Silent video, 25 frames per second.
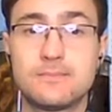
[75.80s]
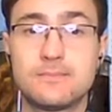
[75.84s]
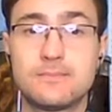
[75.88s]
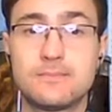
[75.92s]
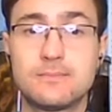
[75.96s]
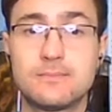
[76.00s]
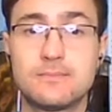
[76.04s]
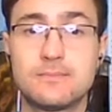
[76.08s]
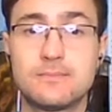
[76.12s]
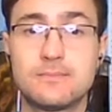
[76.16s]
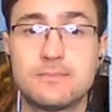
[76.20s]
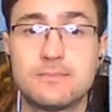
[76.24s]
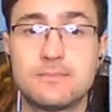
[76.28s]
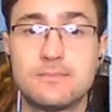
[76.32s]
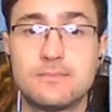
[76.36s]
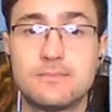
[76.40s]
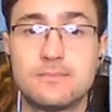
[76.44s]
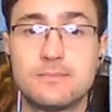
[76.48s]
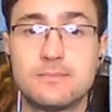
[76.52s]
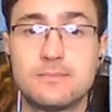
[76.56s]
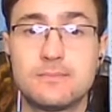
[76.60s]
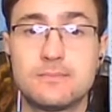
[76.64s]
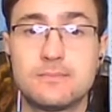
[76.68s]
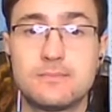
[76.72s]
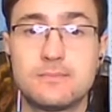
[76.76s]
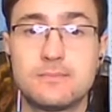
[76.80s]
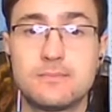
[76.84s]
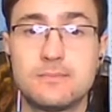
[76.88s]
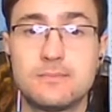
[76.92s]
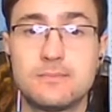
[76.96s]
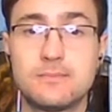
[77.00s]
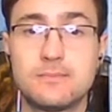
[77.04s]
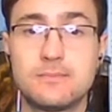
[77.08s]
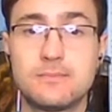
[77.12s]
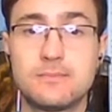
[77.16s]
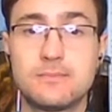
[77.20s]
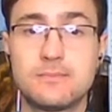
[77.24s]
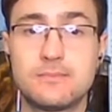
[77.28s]

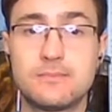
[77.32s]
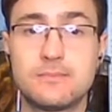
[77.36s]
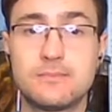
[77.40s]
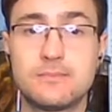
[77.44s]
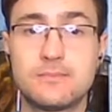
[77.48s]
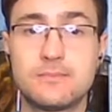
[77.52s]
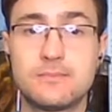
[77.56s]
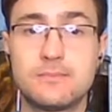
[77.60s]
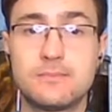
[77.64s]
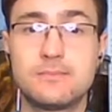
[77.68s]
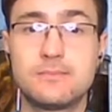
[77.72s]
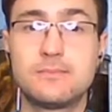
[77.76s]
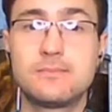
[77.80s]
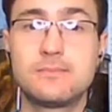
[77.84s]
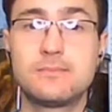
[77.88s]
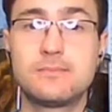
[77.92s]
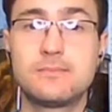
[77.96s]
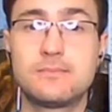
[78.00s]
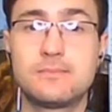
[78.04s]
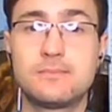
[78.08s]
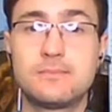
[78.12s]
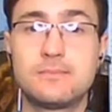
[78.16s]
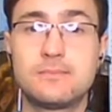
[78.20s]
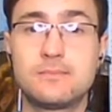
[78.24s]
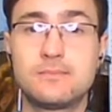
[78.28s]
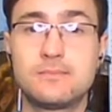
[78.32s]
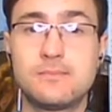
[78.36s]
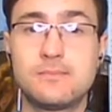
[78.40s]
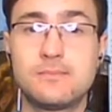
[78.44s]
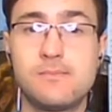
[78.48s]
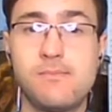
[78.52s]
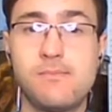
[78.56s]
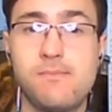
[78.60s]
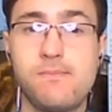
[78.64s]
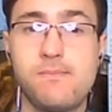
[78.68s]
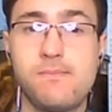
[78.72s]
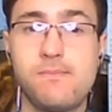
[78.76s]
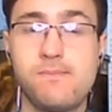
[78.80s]

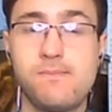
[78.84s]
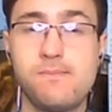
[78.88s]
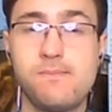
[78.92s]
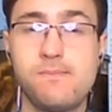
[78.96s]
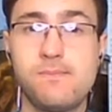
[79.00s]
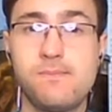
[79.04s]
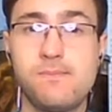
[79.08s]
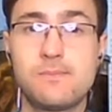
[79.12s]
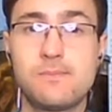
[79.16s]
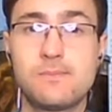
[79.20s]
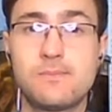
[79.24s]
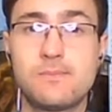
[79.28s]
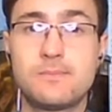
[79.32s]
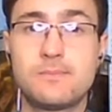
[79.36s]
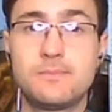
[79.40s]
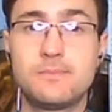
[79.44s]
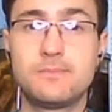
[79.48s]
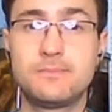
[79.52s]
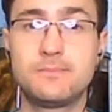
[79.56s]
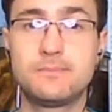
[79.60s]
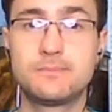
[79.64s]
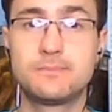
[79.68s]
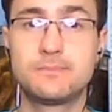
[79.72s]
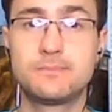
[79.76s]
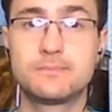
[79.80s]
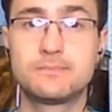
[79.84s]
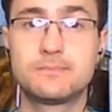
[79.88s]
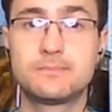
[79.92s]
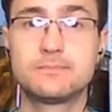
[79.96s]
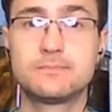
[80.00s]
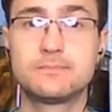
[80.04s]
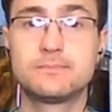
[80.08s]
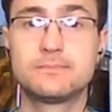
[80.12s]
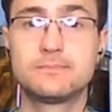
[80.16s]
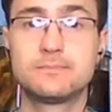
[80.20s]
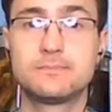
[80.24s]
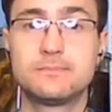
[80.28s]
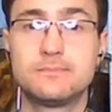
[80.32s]

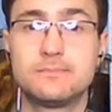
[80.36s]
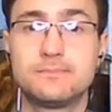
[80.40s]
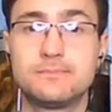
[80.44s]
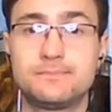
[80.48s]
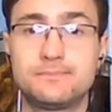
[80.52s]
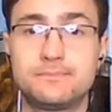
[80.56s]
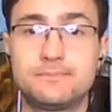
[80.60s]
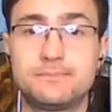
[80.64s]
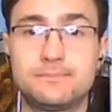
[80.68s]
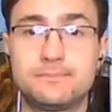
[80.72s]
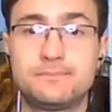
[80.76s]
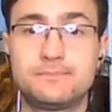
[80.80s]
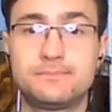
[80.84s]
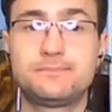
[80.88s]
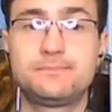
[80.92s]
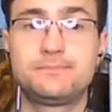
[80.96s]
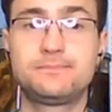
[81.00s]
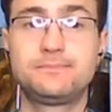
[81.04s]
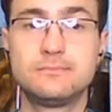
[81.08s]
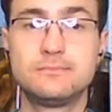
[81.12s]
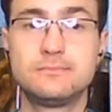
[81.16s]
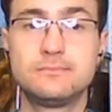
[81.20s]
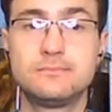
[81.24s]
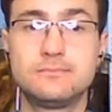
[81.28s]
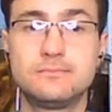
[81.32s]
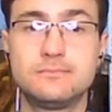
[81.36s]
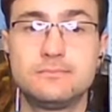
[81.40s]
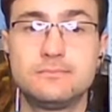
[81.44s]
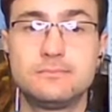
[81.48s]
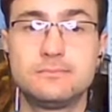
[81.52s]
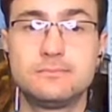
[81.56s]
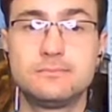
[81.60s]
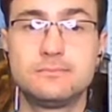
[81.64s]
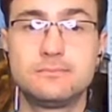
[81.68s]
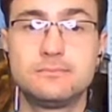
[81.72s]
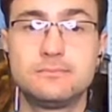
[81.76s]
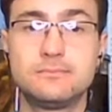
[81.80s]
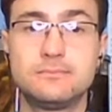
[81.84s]

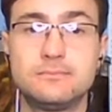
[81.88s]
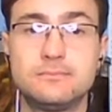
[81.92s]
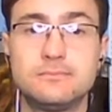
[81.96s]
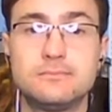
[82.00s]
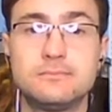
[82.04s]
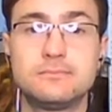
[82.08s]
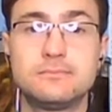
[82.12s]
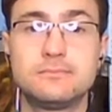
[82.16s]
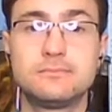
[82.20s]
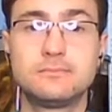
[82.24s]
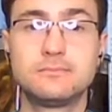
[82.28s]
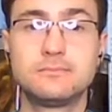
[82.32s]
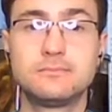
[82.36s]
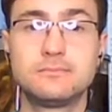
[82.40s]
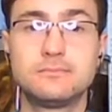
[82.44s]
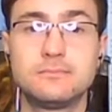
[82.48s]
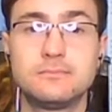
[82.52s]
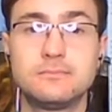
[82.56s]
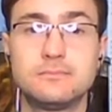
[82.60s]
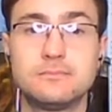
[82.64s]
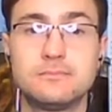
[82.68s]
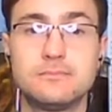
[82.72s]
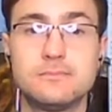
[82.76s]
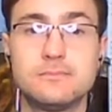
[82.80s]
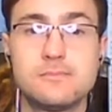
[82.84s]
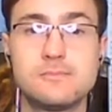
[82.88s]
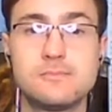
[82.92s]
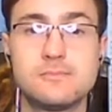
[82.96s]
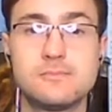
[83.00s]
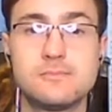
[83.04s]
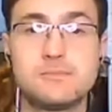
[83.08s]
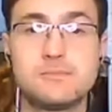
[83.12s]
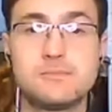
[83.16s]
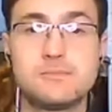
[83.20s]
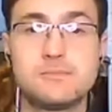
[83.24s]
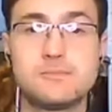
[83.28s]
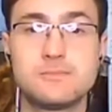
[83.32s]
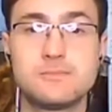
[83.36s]

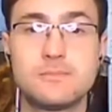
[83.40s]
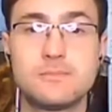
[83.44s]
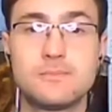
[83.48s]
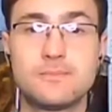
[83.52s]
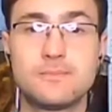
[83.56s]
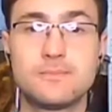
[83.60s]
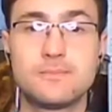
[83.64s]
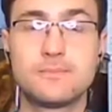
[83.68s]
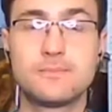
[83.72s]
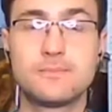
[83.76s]
No words are spoken by the person on screen.